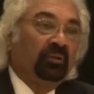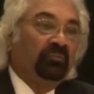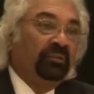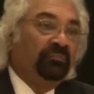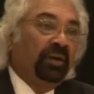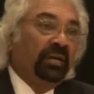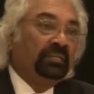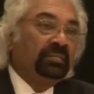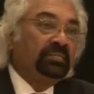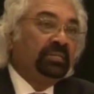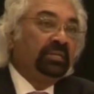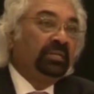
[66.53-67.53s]
We find
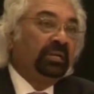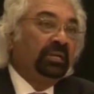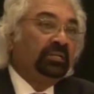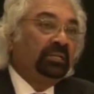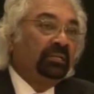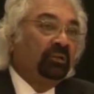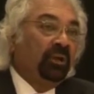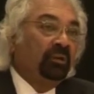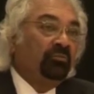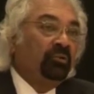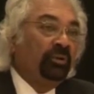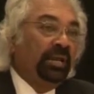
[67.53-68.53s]
this in India, that a lot
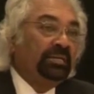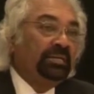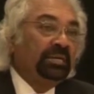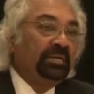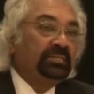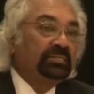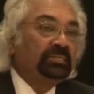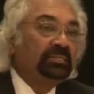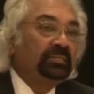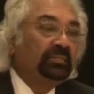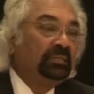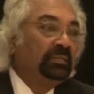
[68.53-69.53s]
of good ideas
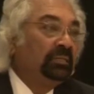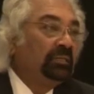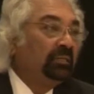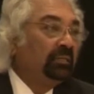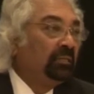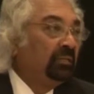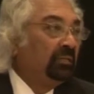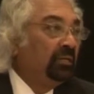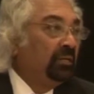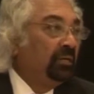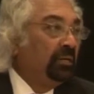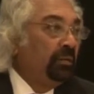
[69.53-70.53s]

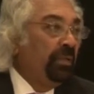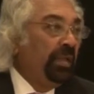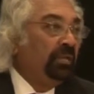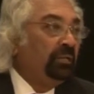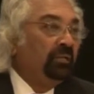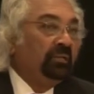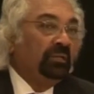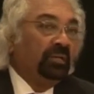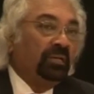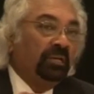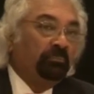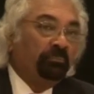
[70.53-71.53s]
remain
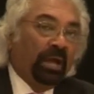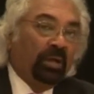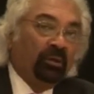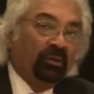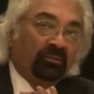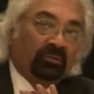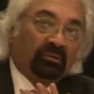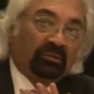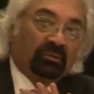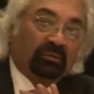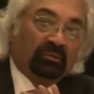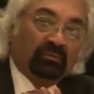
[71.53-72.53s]
in pilot
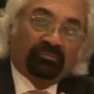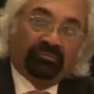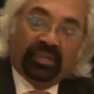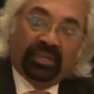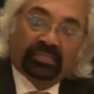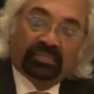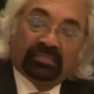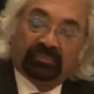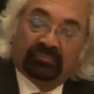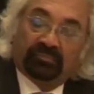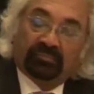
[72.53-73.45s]
phase.